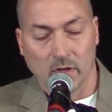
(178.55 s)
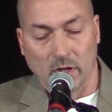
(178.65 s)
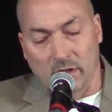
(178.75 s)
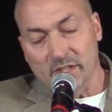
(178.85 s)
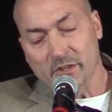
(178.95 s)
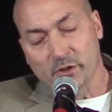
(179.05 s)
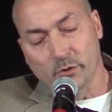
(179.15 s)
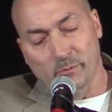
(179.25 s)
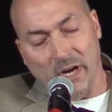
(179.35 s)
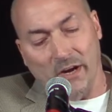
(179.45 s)
Listen to
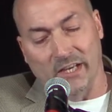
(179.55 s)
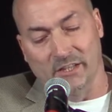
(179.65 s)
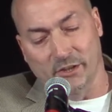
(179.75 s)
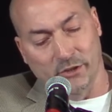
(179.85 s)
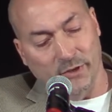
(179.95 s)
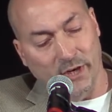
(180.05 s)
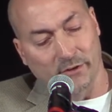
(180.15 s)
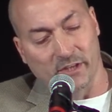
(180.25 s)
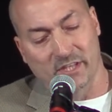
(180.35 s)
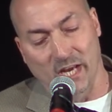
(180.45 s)
Americans and you'll hear
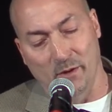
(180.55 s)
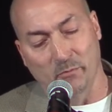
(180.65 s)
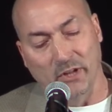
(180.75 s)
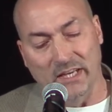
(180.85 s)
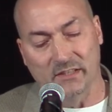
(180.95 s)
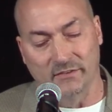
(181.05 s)
the same plaintive